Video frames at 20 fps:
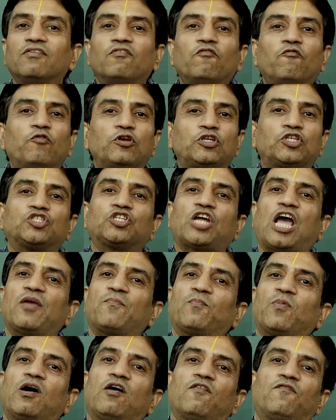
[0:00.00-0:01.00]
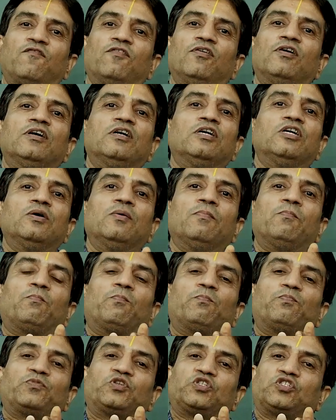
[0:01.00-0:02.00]
which type of
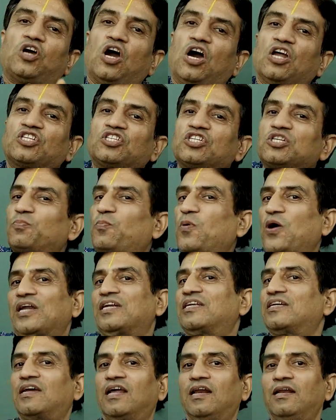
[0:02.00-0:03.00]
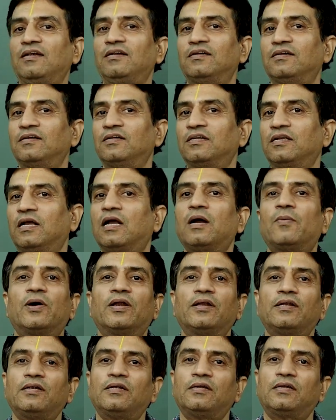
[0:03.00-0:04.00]
charged particle? Come
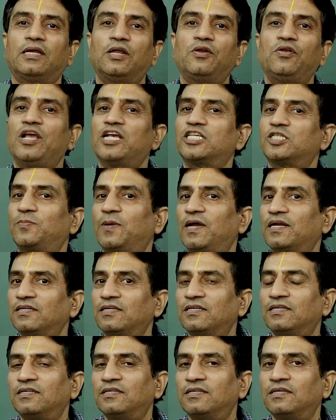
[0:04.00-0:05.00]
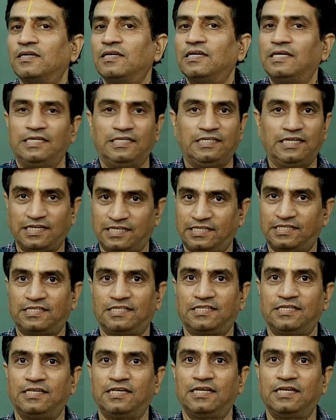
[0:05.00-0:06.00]
on, can you expect?
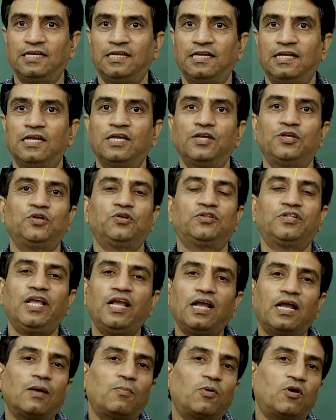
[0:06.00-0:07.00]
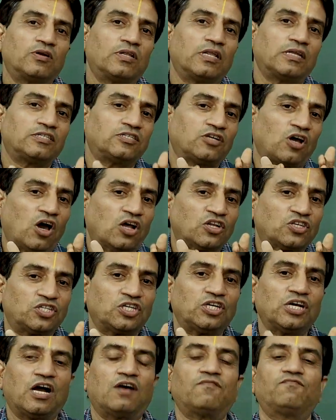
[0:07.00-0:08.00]
Yes, you think about the charge
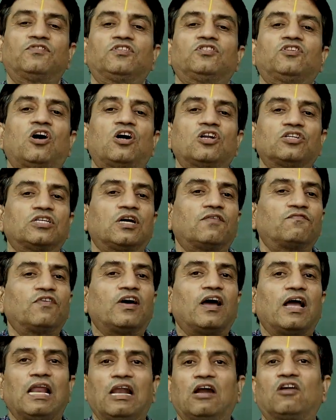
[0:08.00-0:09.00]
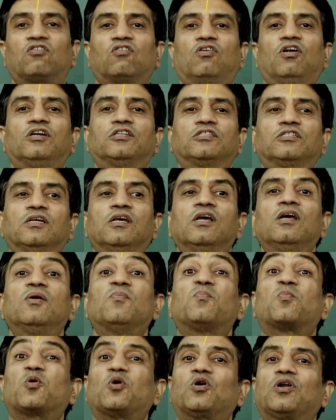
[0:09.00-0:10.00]
of the electrons,
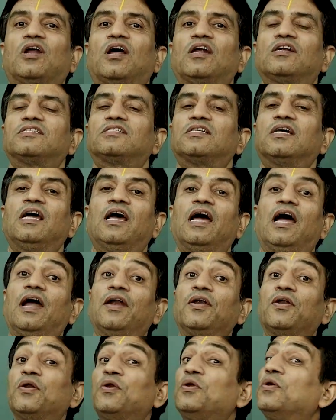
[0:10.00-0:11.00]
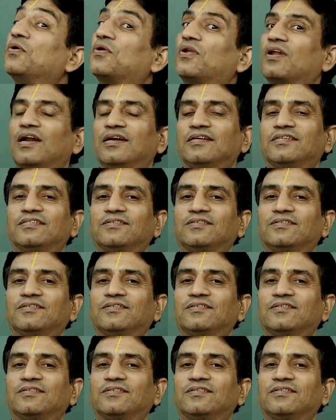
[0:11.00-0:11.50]
protons and neutrons.